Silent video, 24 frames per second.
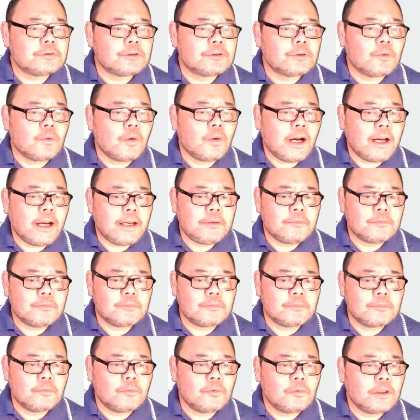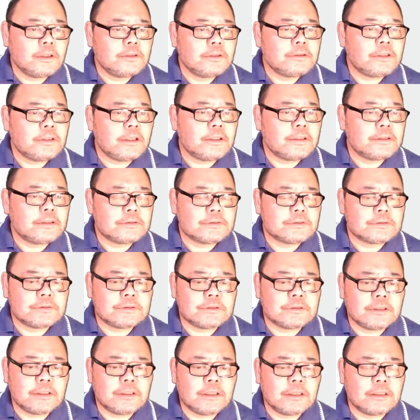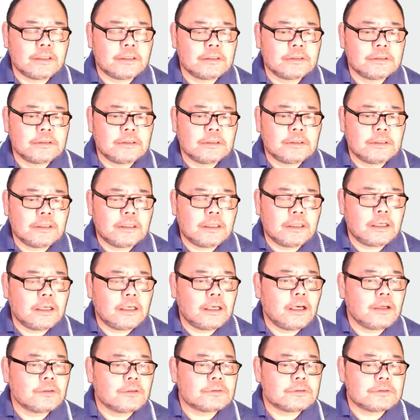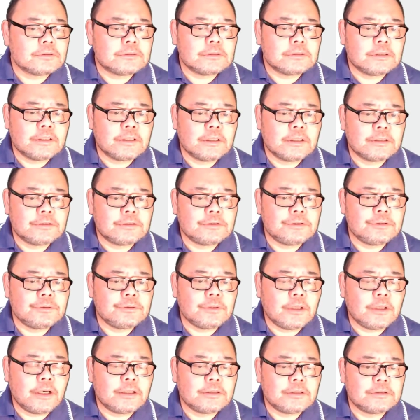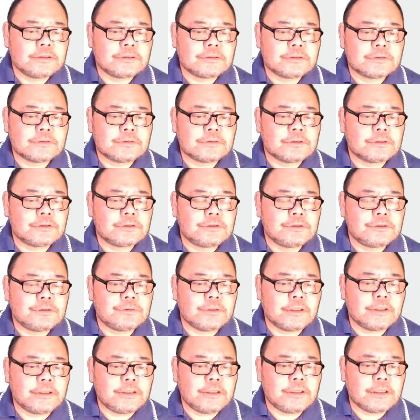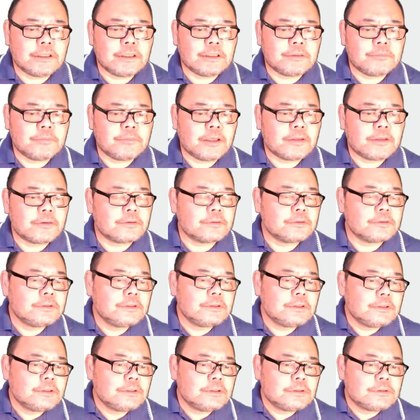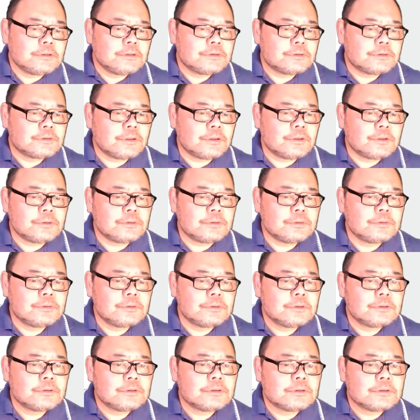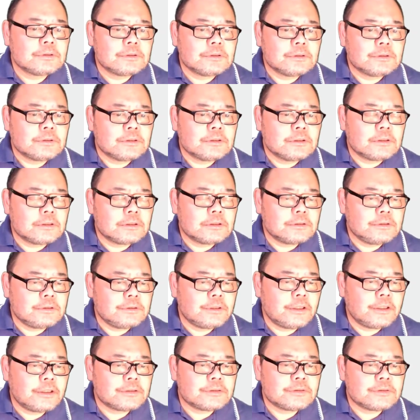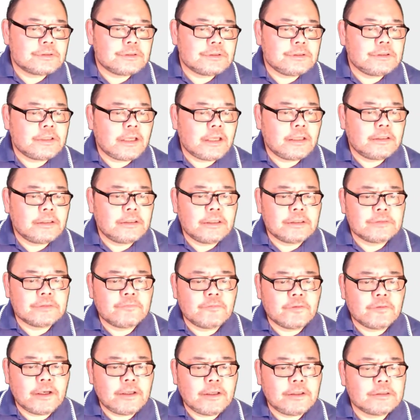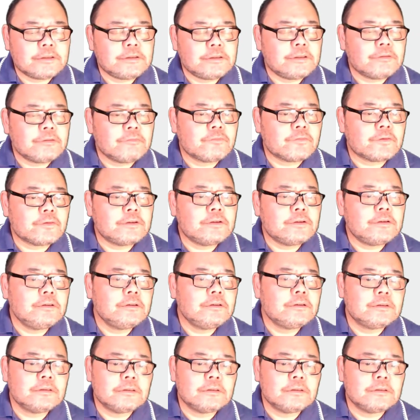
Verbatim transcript: The white one is the uh, oh uh, uh, this is the dual annealing method. So you can see that they find a different